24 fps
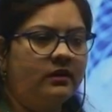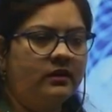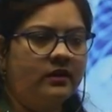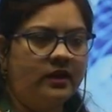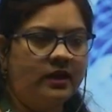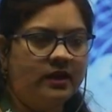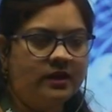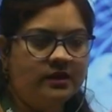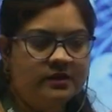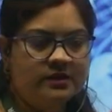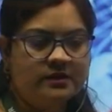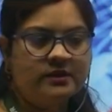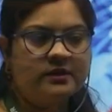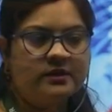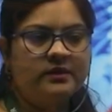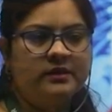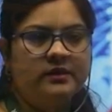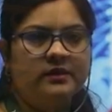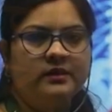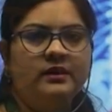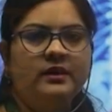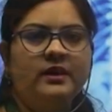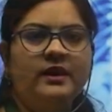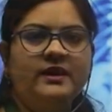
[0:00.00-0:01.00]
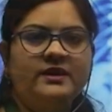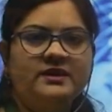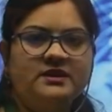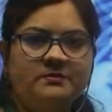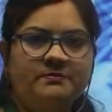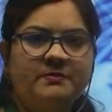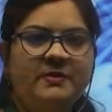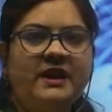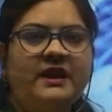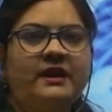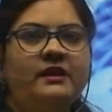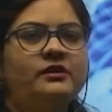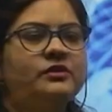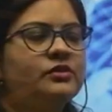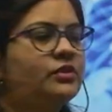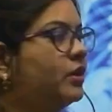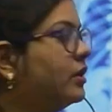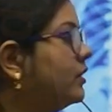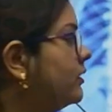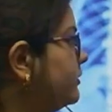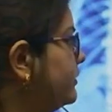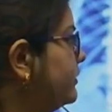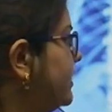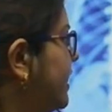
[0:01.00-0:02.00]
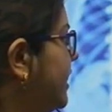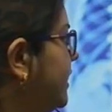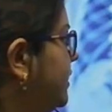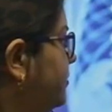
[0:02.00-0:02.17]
internal aspect of that